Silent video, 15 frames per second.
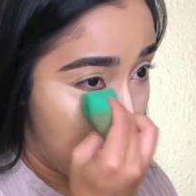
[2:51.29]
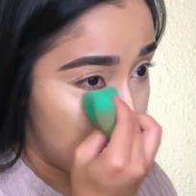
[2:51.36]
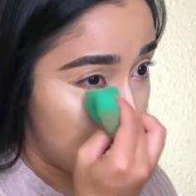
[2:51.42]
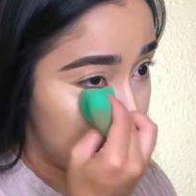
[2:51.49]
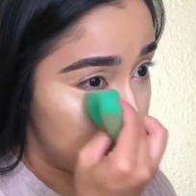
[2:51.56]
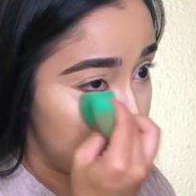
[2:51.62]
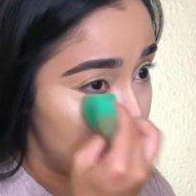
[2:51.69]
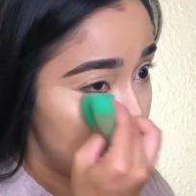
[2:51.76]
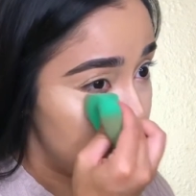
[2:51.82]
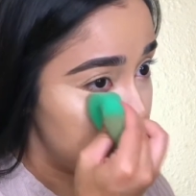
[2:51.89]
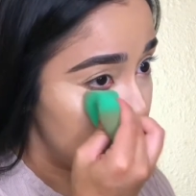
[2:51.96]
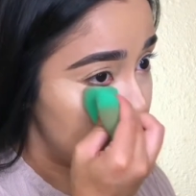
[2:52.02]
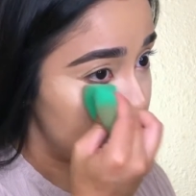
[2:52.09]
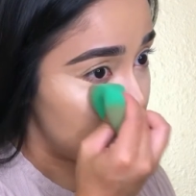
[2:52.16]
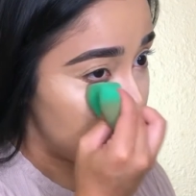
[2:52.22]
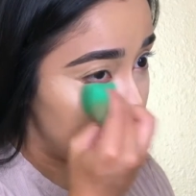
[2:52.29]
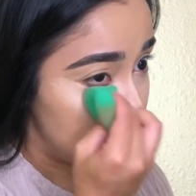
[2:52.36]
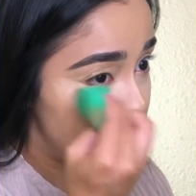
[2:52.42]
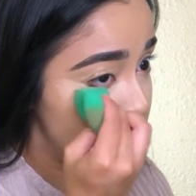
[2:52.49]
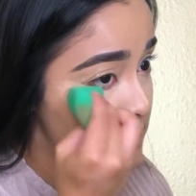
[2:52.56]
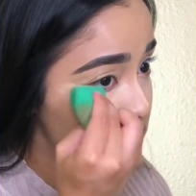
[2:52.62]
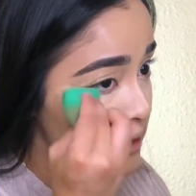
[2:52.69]
My beauty blender
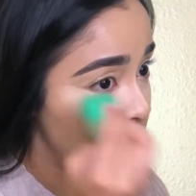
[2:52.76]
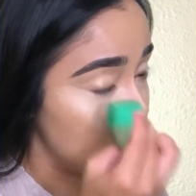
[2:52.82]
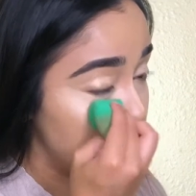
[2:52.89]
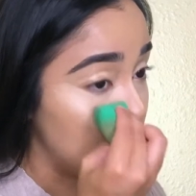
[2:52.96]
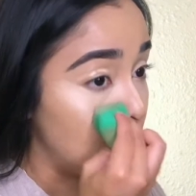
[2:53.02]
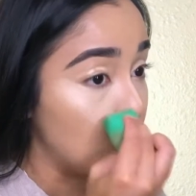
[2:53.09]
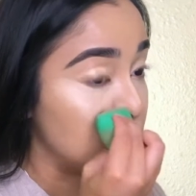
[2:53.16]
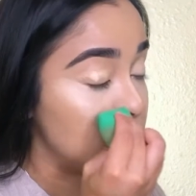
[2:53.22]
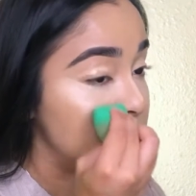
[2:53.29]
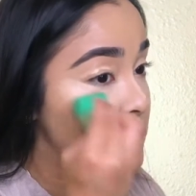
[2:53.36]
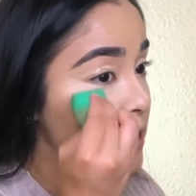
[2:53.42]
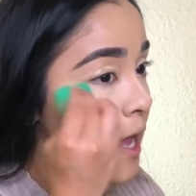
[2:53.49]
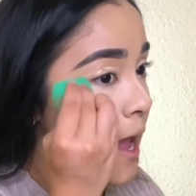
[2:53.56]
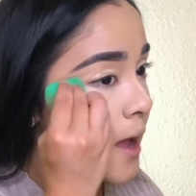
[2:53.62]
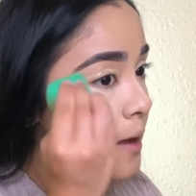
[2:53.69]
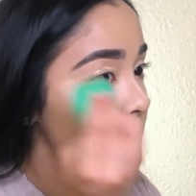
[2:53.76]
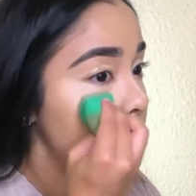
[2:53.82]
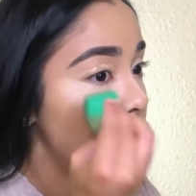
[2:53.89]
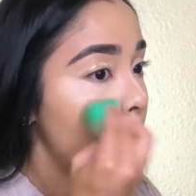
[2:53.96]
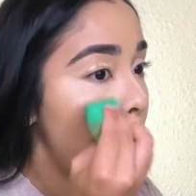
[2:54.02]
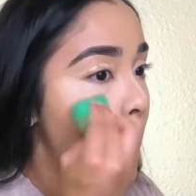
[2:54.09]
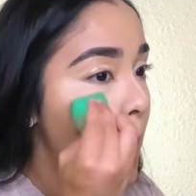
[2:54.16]
is a little damp,